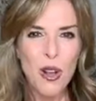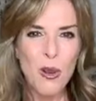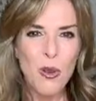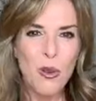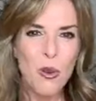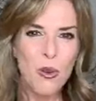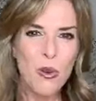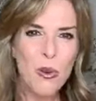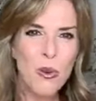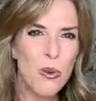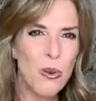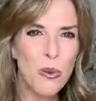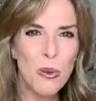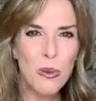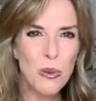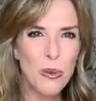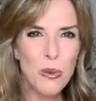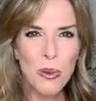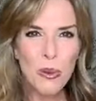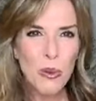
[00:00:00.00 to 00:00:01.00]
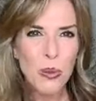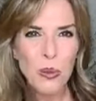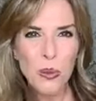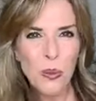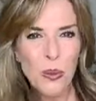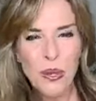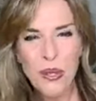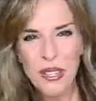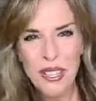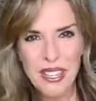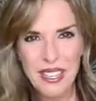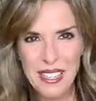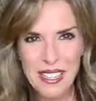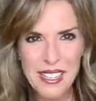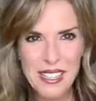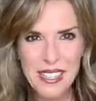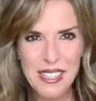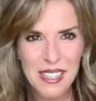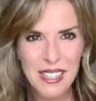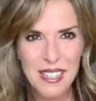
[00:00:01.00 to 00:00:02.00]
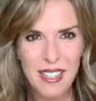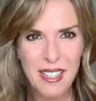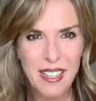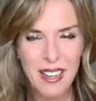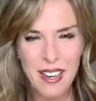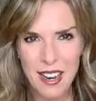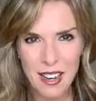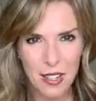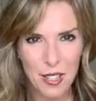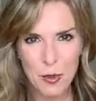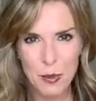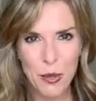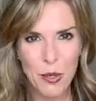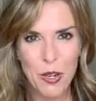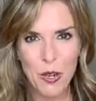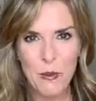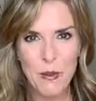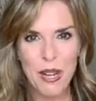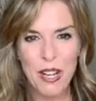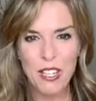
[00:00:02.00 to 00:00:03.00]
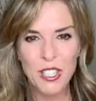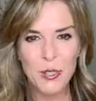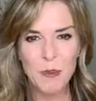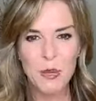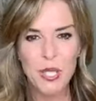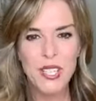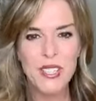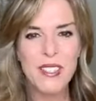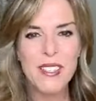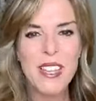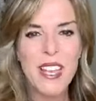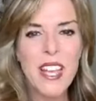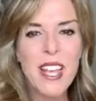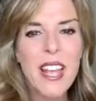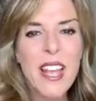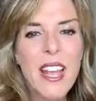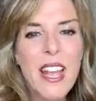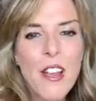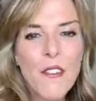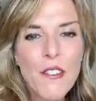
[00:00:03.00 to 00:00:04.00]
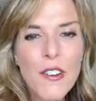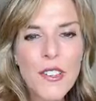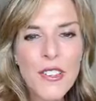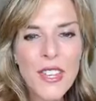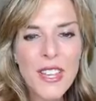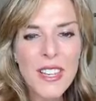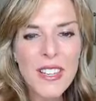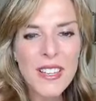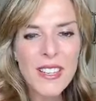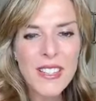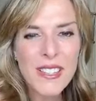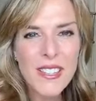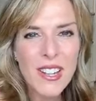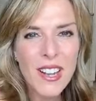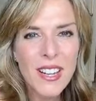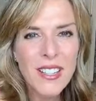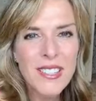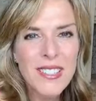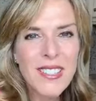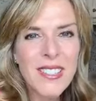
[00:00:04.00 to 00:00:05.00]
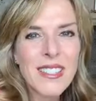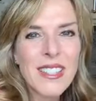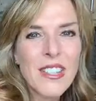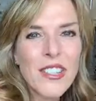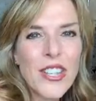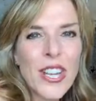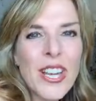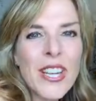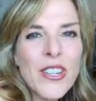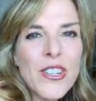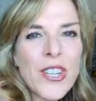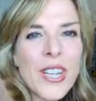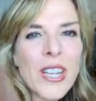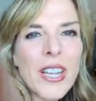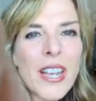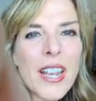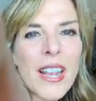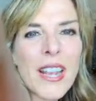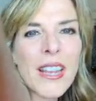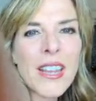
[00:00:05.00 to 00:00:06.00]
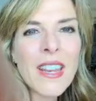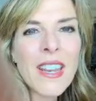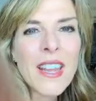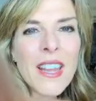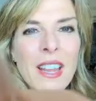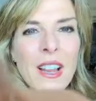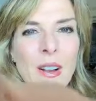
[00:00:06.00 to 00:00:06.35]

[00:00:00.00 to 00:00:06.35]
who who really is an expert on balance because everything is constantly changing and